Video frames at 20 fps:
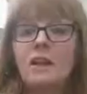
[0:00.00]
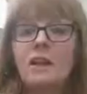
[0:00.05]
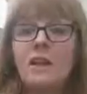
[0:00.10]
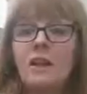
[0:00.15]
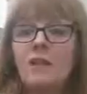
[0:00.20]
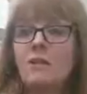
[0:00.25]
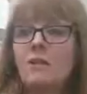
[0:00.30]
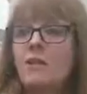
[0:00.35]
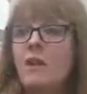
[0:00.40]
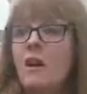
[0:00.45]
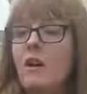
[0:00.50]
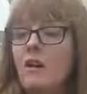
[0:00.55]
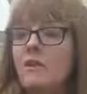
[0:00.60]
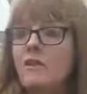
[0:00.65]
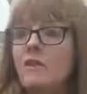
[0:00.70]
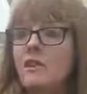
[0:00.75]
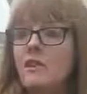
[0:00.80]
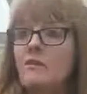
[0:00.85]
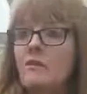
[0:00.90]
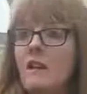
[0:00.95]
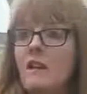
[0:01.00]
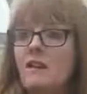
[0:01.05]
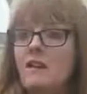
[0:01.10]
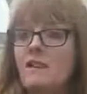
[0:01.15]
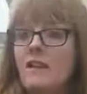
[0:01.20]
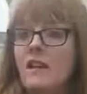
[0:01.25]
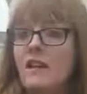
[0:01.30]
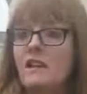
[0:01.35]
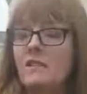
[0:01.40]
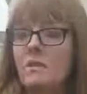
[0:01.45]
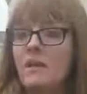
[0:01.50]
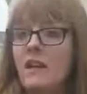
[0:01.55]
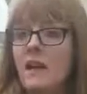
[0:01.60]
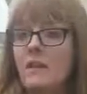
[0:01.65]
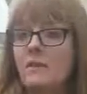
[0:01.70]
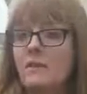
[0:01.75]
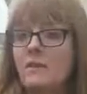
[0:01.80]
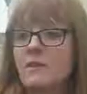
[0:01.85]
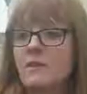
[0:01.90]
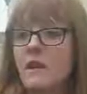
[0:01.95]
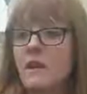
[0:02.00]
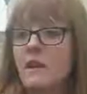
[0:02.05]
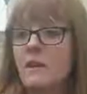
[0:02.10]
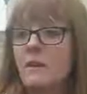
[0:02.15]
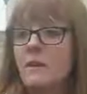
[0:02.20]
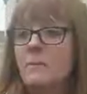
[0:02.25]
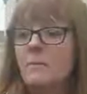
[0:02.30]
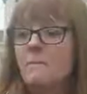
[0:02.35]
you know, you can't turn around and say to a councillor,